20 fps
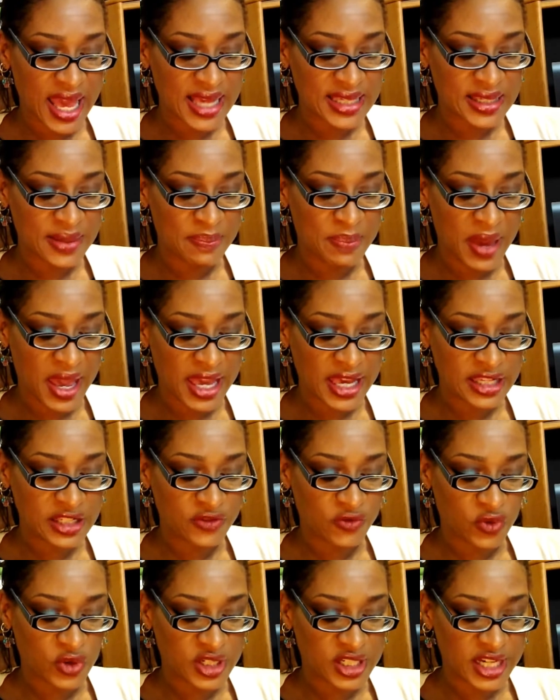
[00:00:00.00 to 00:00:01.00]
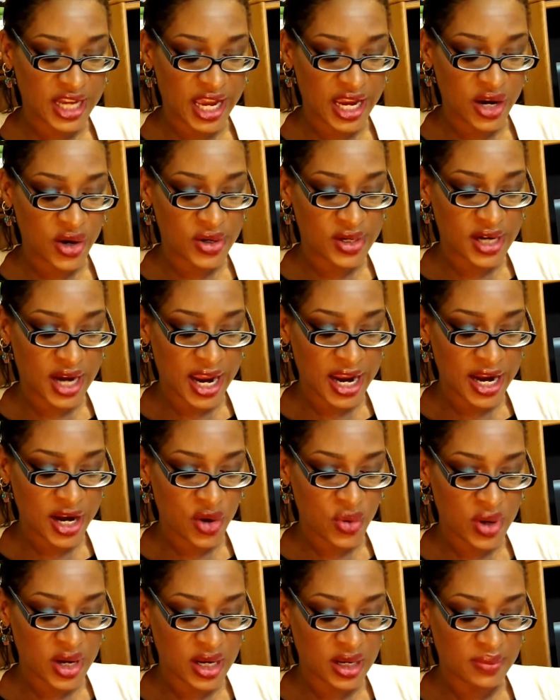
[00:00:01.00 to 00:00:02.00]
as a base for day or night
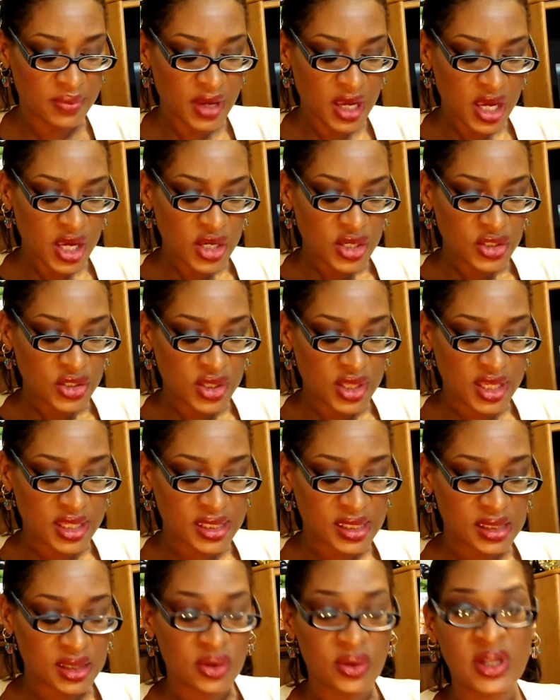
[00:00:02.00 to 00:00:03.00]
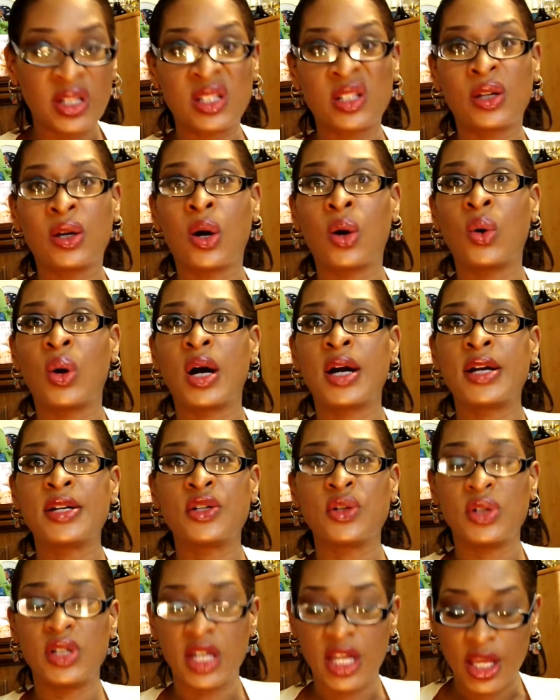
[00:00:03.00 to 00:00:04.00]
cream. So this is going to go
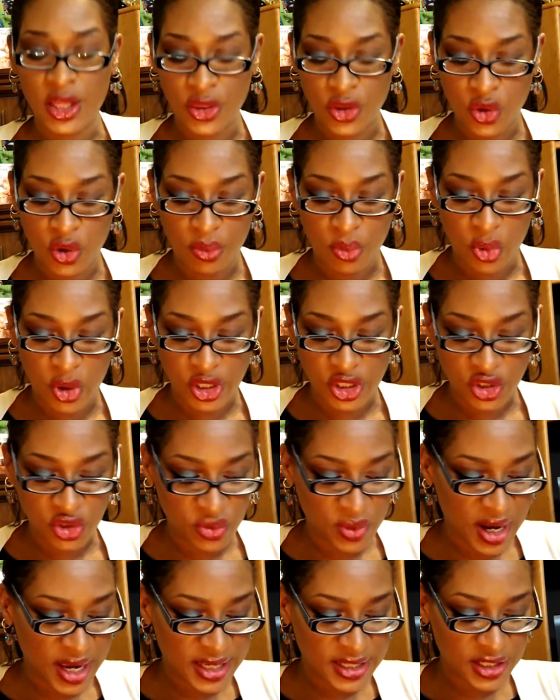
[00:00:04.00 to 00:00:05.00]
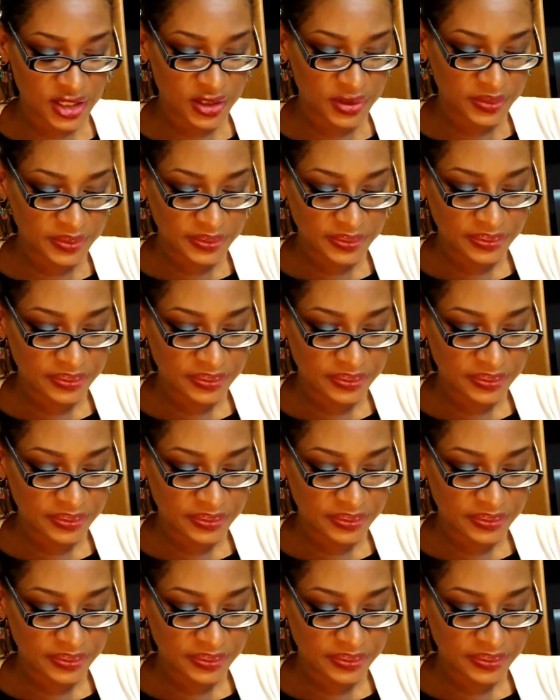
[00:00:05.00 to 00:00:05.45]
underneath your moisturizer.